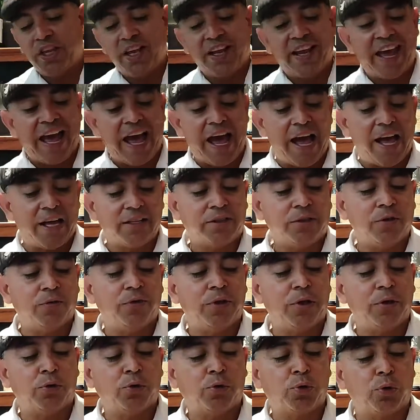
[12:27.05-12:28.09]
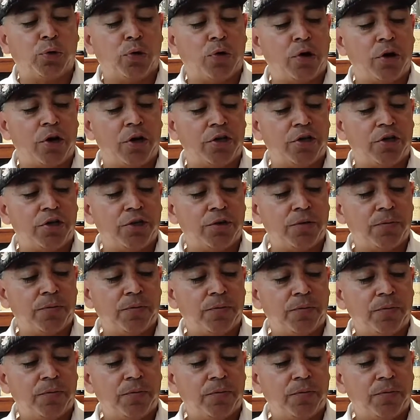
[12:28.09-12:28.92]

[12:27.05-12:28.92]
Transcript: the gas of the torch,